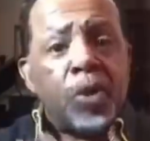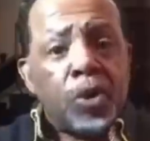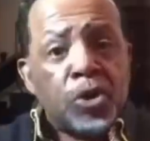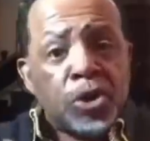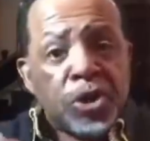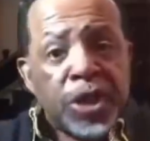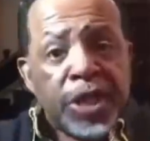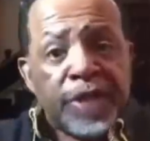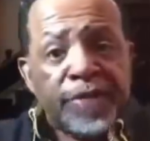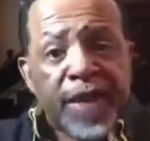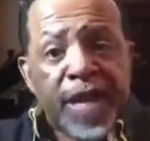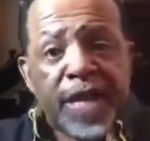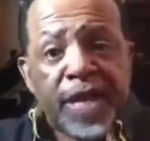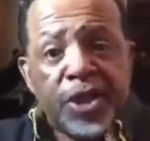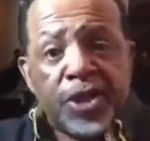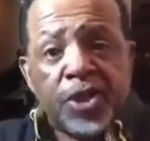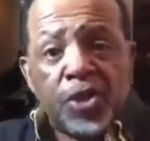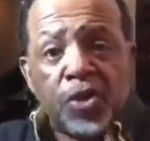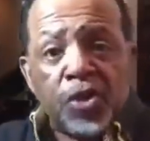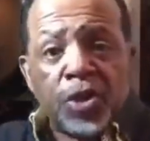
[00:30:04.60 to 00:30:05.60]
mercy that
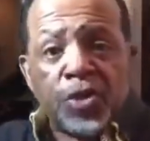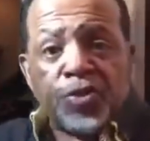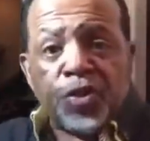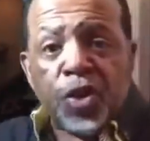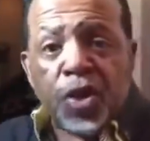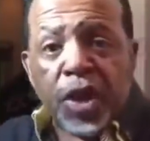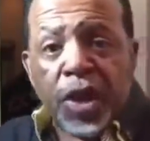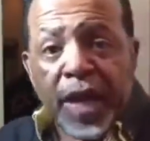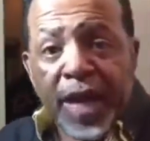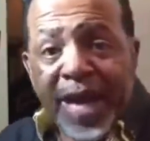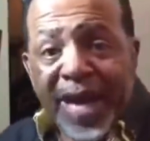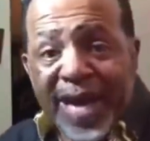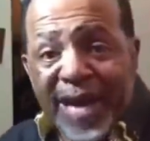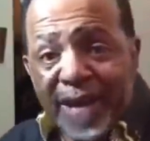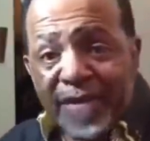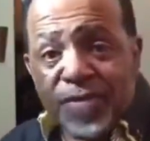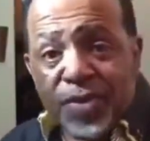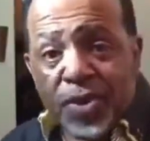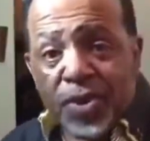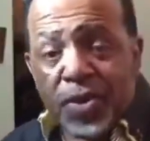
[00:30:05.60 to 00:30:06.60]
endures
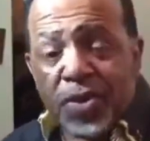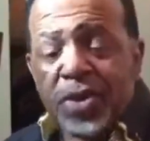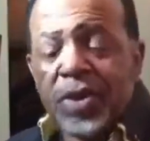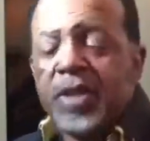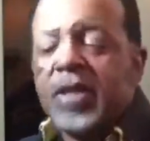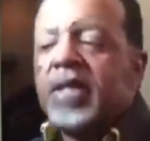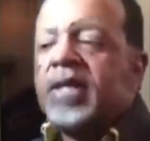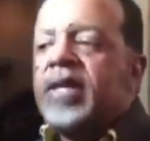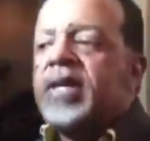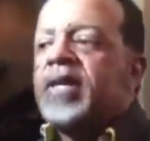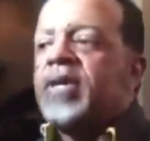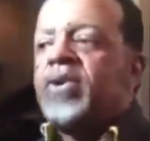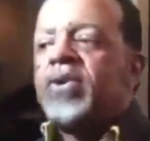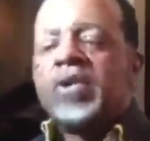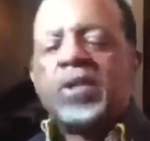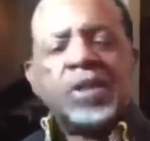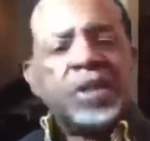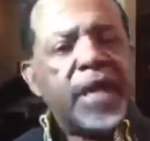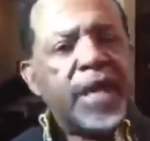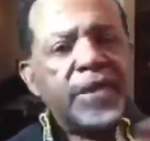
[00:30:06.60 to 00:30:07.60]
forever, of
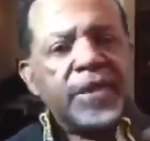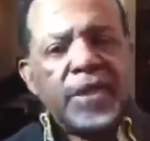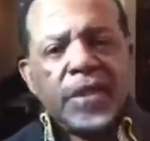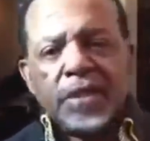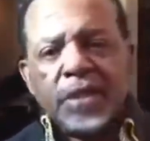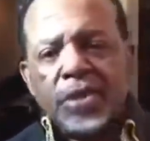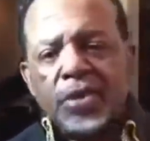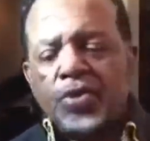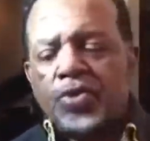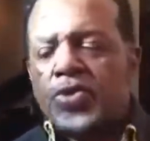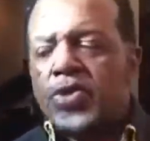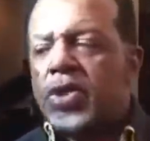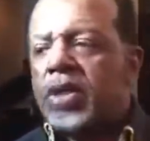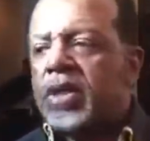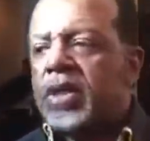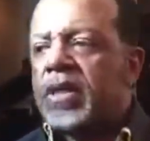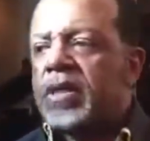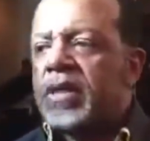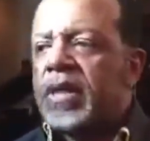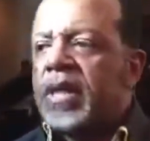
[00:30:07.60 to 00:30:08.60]
course, that's a,
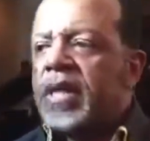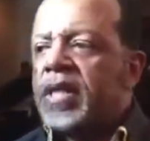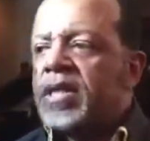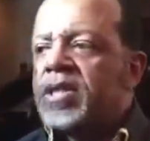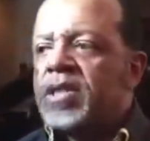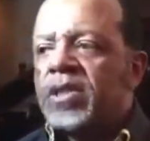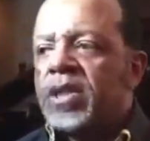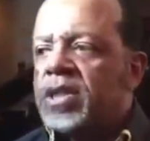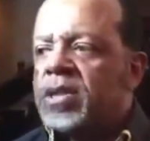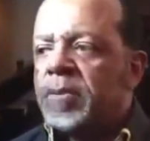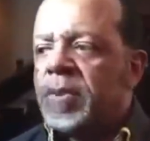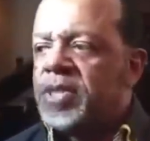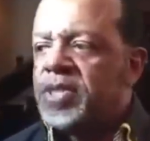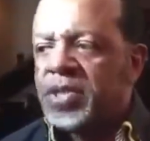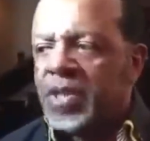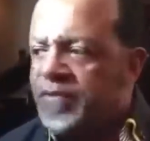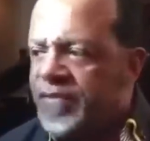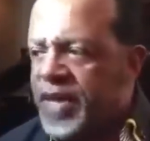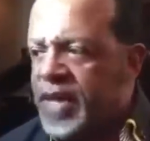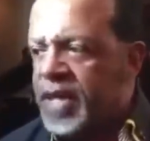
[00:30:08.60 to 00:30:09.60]
con- a
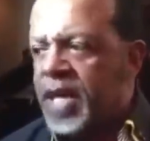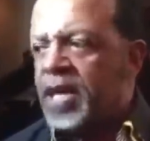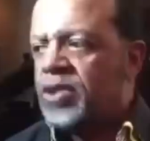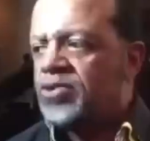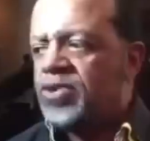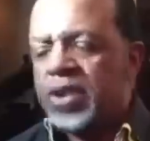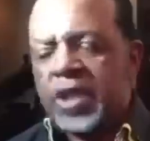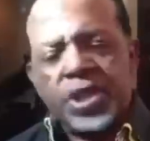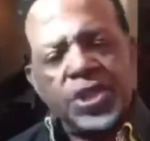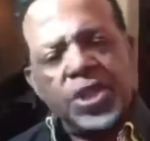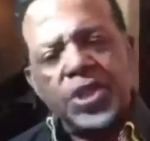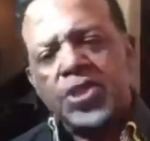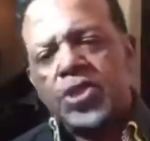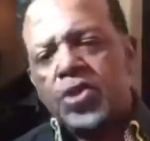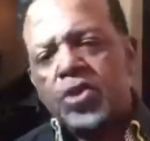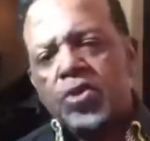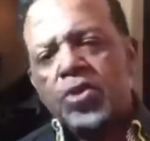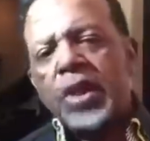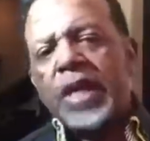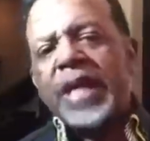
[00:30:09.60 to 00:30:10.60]
specific contradiction
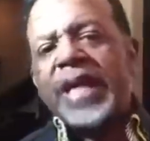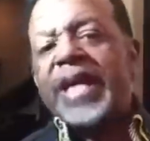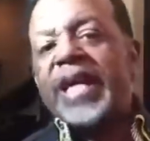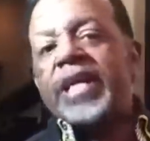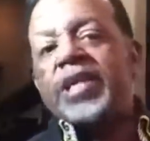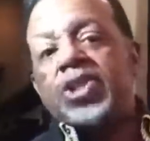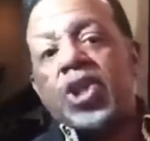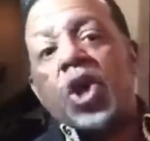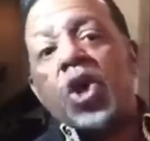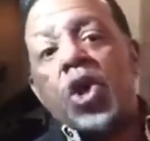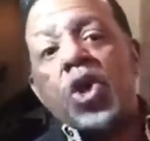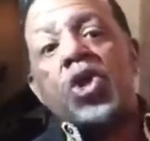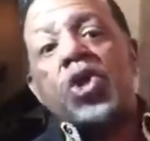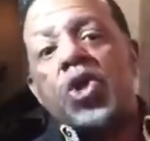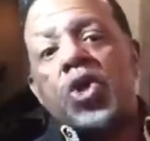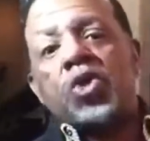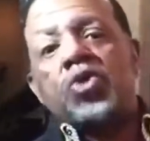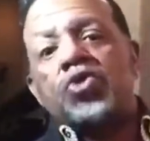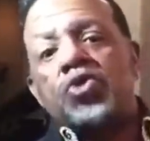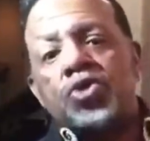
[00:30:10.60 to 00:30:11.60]
to
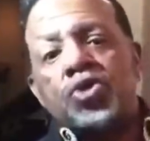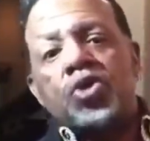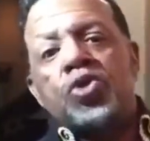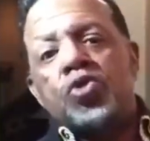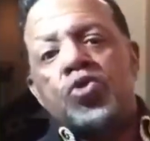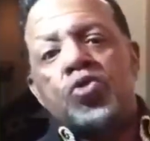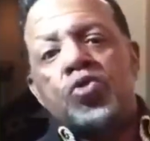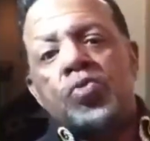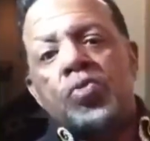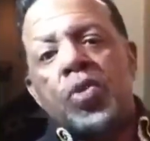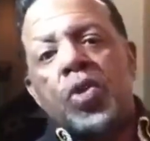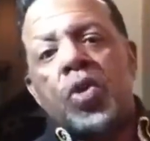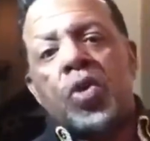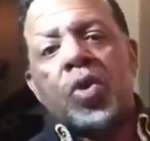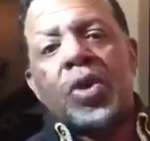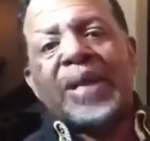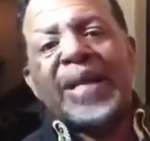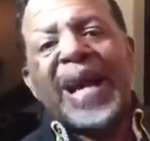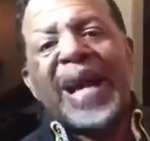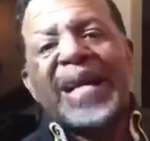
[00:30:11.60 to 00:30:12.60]
eternal doom
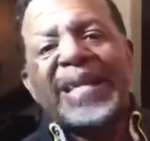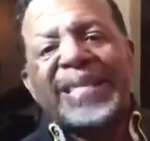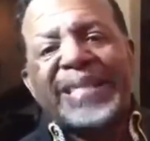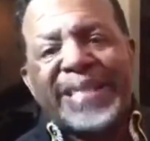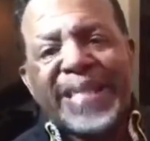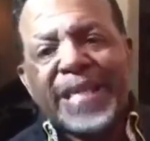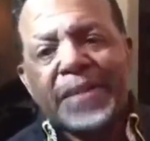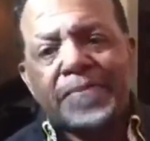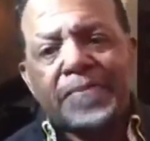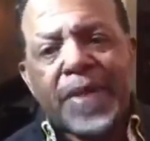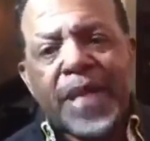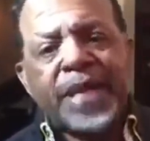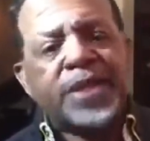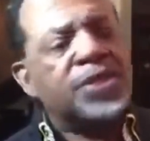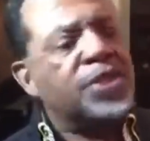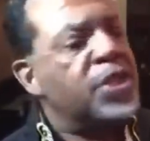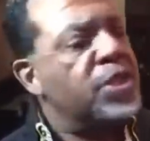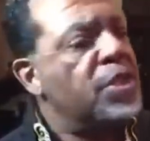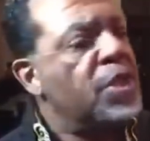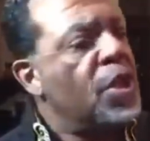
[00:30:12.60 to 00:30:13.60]
or
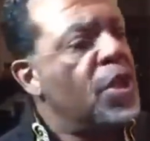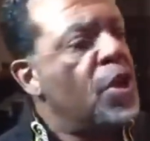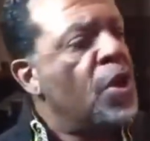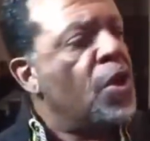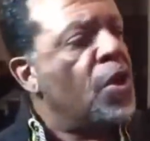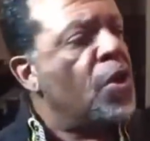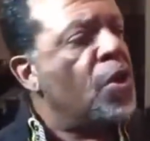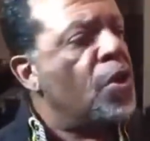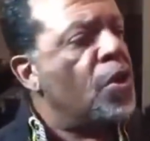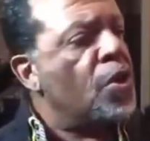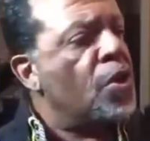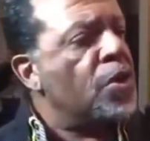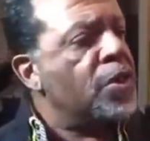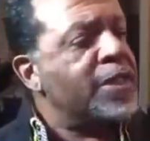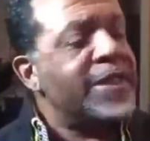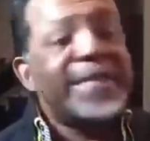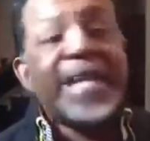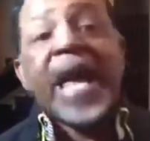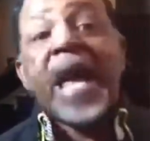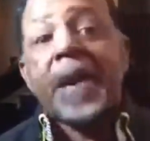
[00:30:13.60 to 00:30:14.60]
condemnation
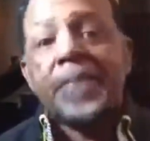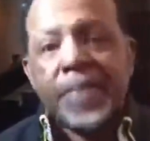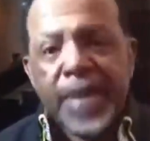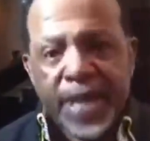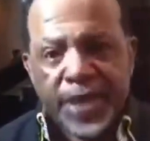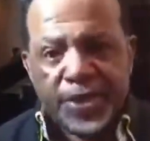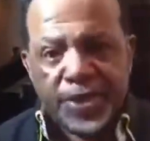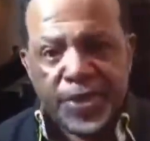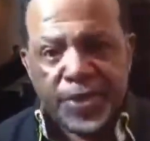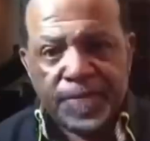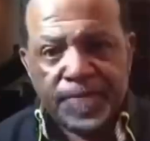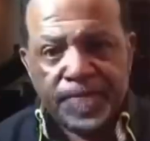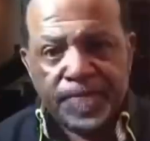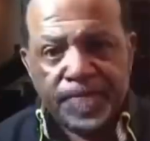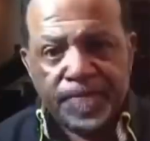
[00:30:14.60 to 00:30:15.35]
or damnation.